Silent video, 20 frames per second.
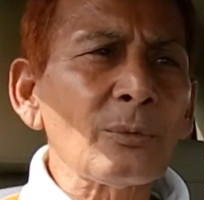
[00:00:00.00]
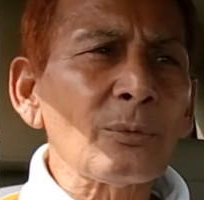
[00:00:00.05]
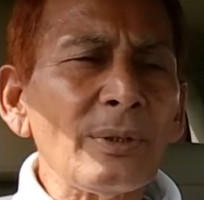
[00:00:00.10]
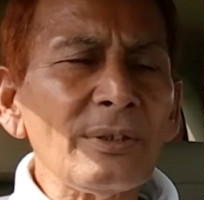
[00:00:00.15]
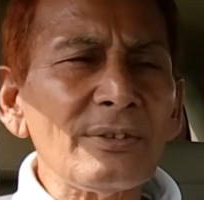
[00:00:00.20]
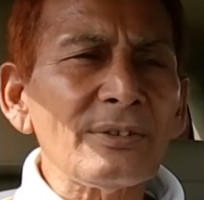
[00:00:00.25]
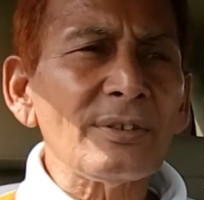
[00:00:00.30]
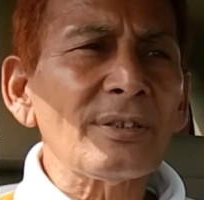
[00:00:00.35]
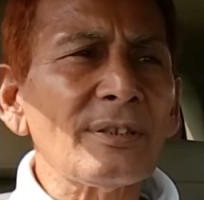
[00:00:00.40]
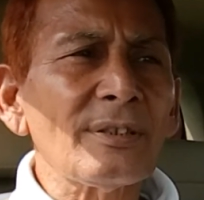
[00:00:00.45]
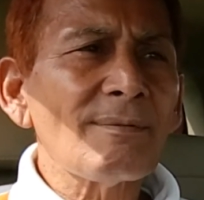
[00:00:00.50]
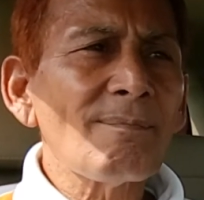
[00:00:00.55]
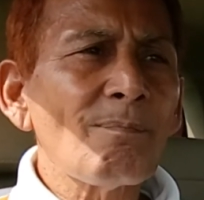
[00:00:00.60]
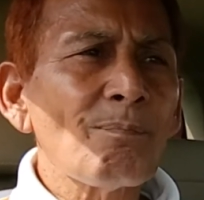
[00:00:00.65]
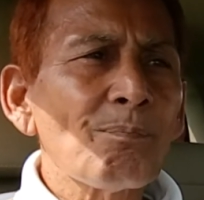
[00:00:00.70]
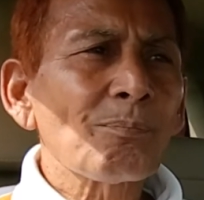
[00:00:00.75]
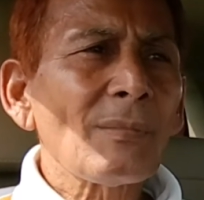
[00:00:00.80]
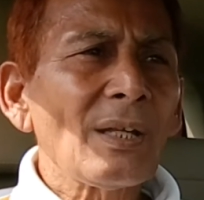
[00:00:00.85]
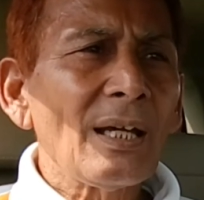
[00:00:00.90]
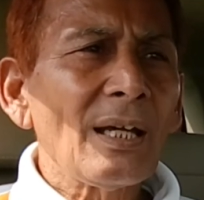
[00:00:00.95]
and they will
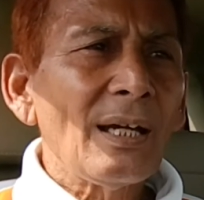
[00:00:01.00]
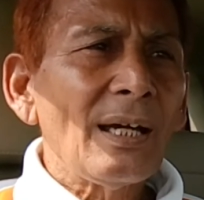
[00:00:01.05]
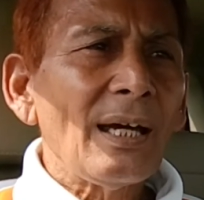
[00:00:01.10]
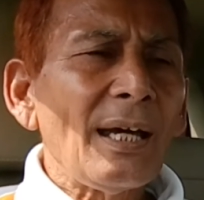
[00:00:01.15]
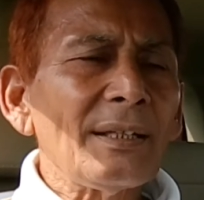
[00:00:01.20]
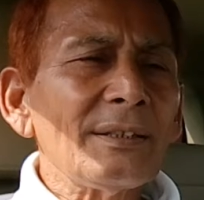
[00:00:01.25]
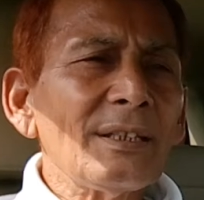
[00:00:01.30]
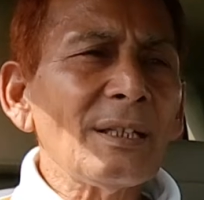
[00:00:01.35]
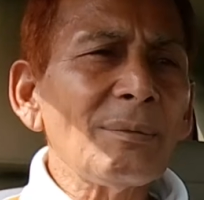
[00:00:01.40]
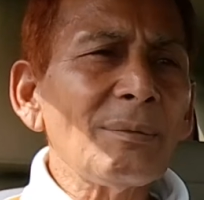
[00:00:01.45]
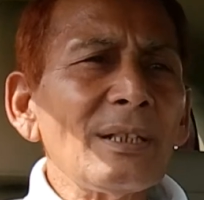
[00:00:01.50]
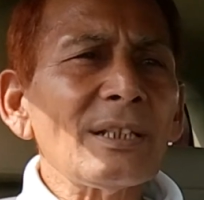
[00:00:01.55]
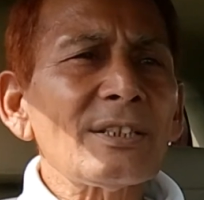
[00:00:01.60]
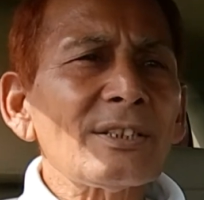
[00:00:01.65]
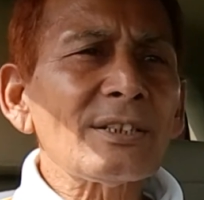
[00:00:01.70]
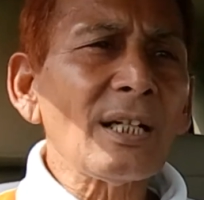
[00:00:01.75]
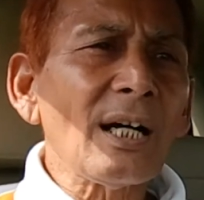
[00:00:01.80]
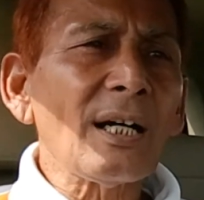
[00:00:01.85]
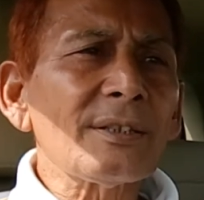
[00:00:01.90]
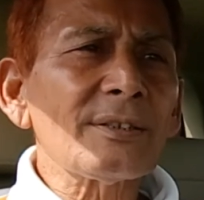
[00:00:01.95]
start
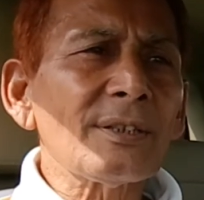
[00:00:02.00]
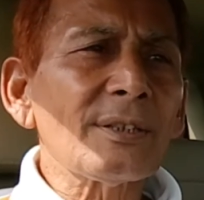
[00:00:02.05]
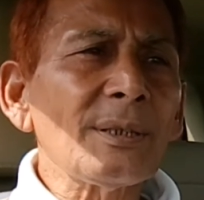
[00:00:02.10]
repenting,